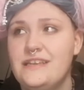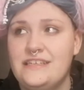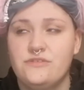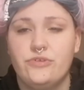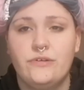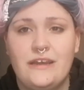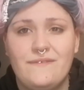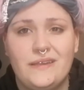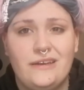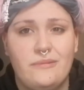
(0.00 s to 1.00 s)
Snazaroo and I
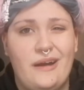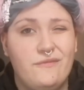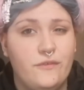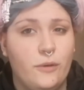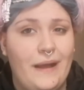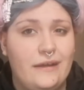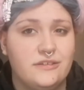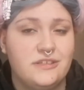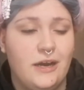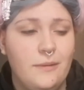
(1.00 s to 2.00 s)
think they're about
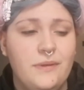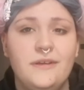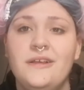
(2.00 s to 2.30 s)
£4 a tub.